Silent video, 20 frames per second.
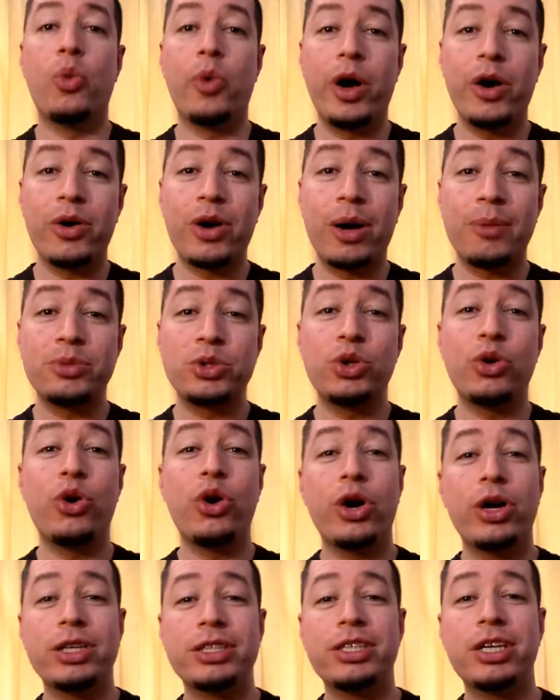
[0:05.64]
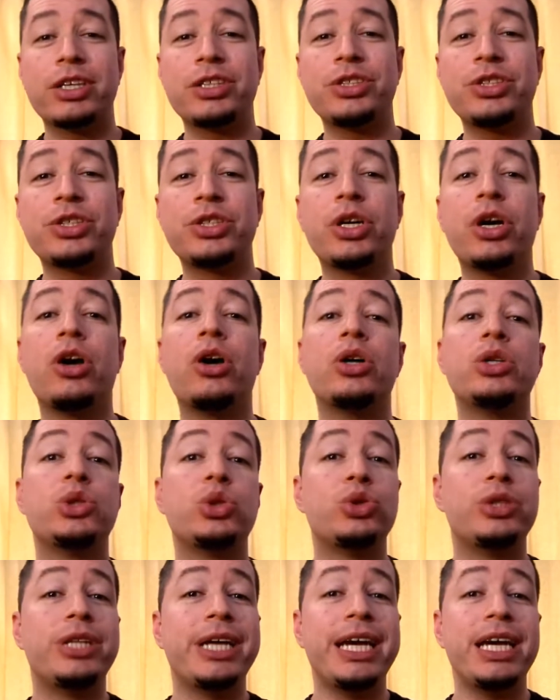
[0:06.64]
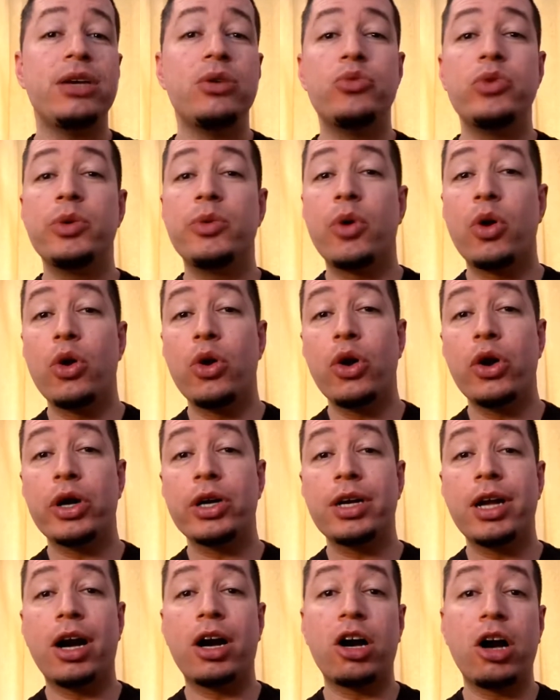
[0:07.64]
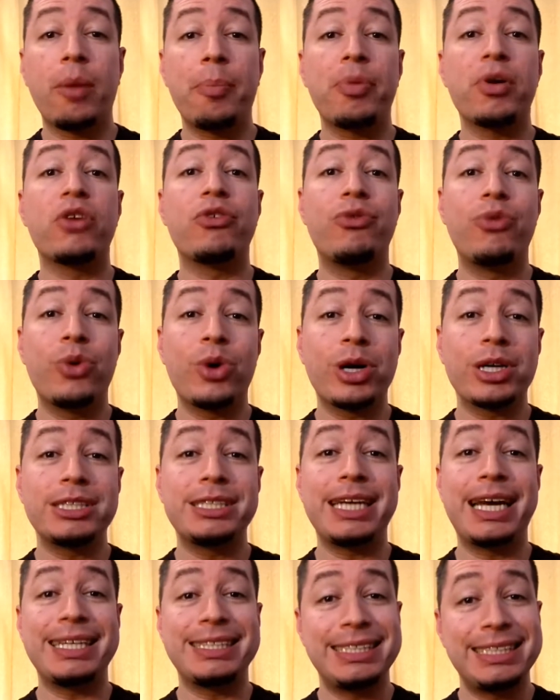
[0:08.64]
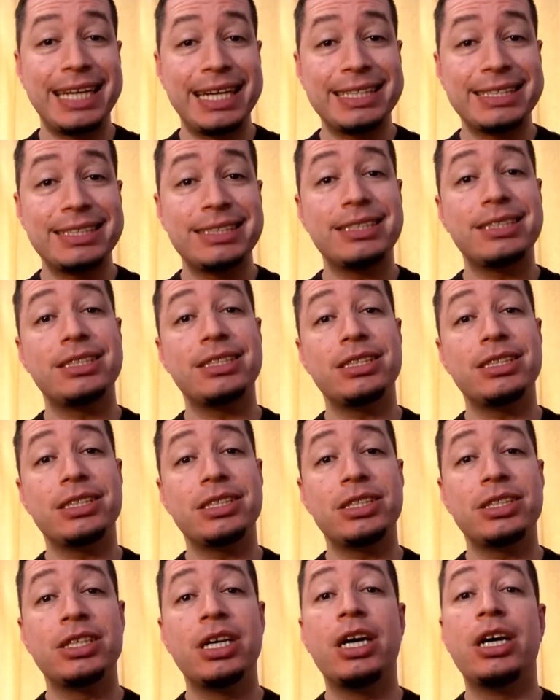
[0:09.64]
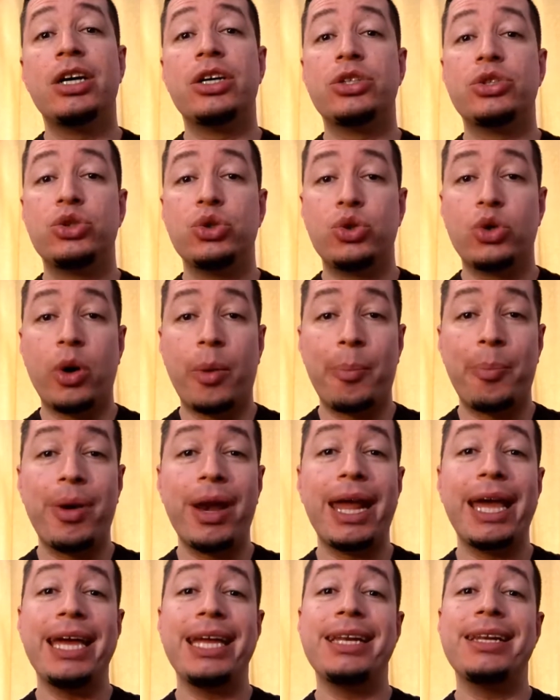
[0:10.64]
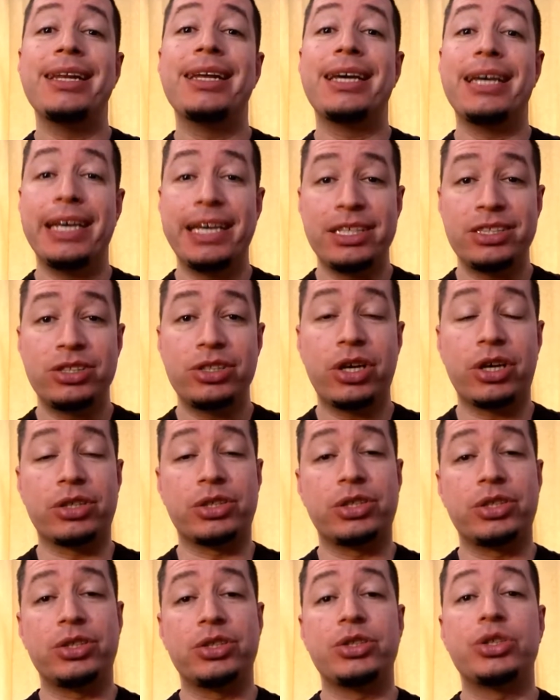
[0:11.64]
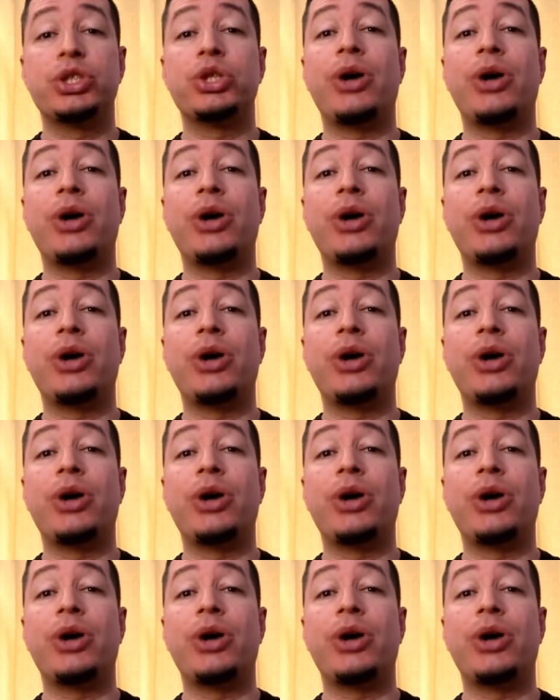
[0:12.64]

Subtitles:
welcome to Learn Dutch. Today we will learn a couple of words and sentences to complain in Dutch.